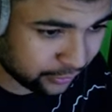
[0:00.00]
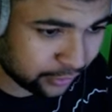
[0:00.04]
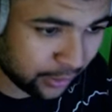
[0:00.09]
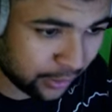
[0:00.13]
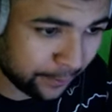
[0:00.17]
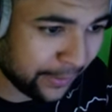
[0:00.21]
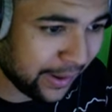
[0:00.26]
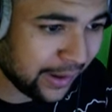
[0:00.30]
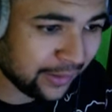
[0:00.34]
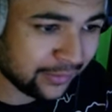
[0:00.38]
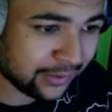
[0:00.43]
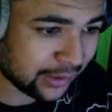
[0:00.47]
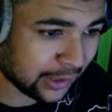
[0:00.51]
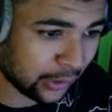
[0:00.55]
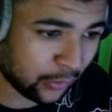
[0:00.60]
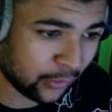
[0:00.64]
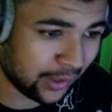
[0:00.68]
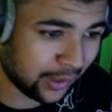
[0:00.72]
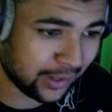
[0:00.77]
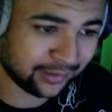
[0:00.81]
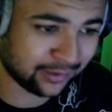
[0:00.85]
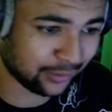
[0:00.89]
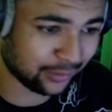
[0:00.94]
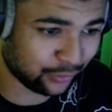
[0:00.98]
So basically all
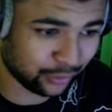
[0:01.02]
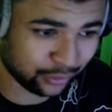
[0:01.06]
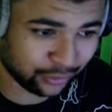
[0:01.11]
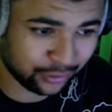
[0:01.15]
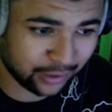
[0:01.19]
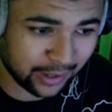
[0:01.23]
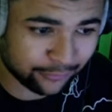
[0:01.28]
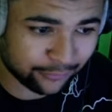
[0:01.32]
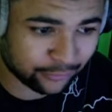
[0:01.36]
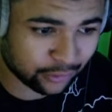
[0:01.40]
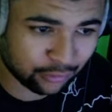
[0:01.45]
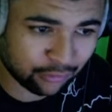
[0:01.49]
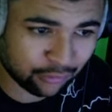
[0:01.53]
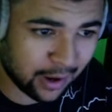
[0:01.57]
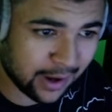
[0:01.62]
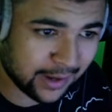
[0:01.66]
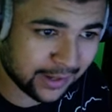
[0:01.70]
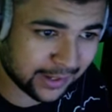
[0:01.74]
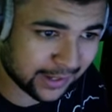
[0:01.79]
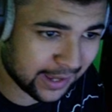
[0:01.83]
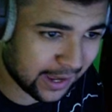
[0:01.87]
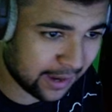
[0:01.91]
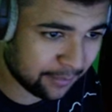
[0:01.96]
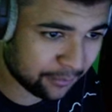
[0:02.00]
it is is just you have to grind the game